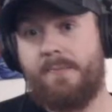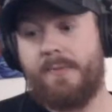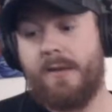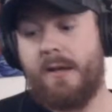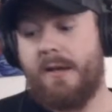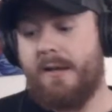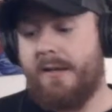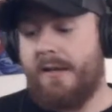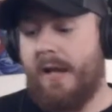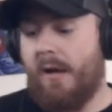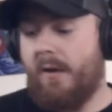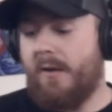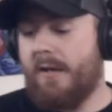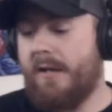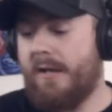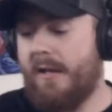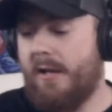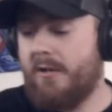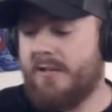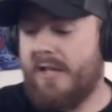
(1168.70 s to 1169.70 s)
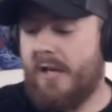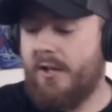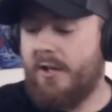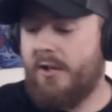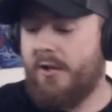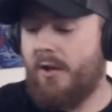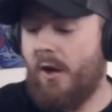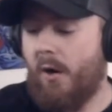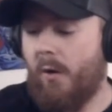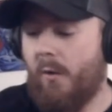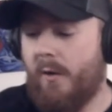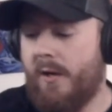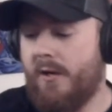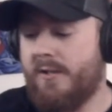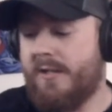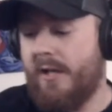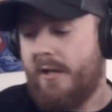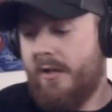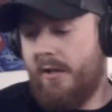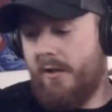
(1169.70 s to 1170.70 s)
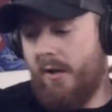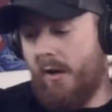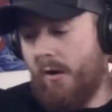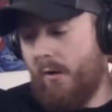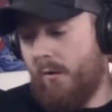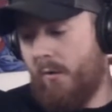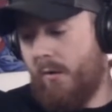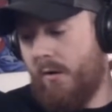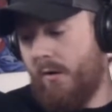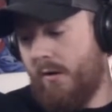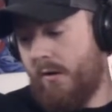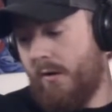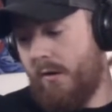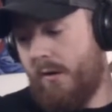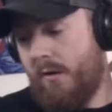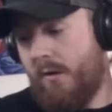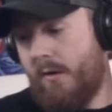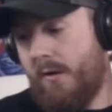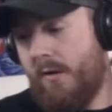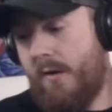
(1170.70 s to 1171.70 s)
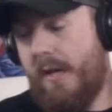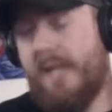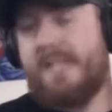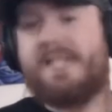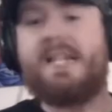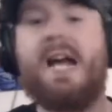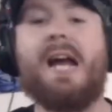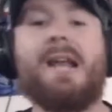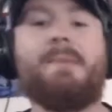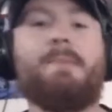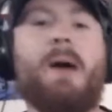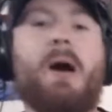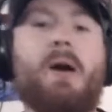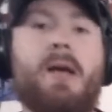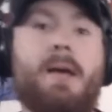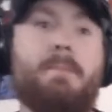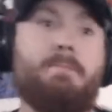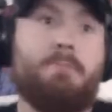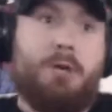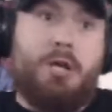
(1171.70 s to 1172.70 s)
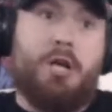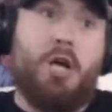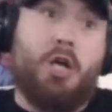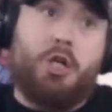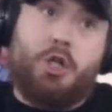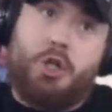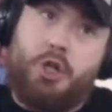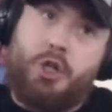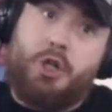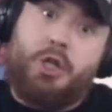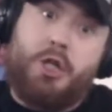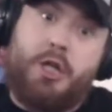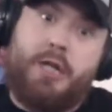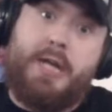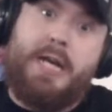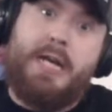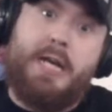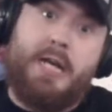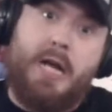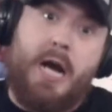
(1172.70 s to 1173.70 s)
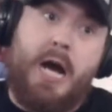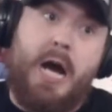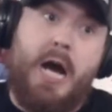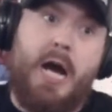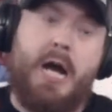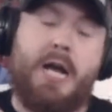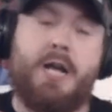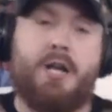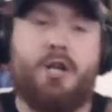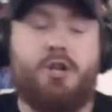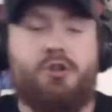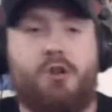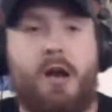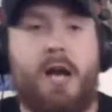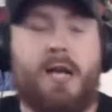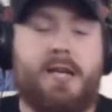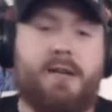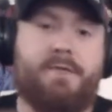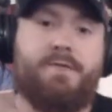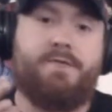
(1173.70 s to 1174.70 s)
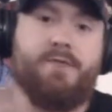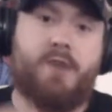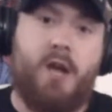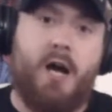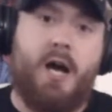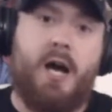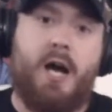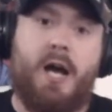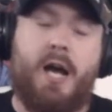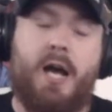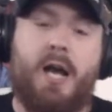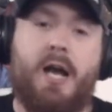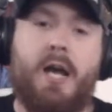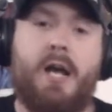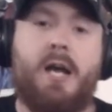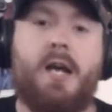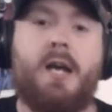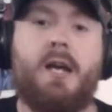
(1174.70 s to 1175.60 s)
Now, here's how you know. Here's how you know it's not about him being a good-looking guy, an attractive guy.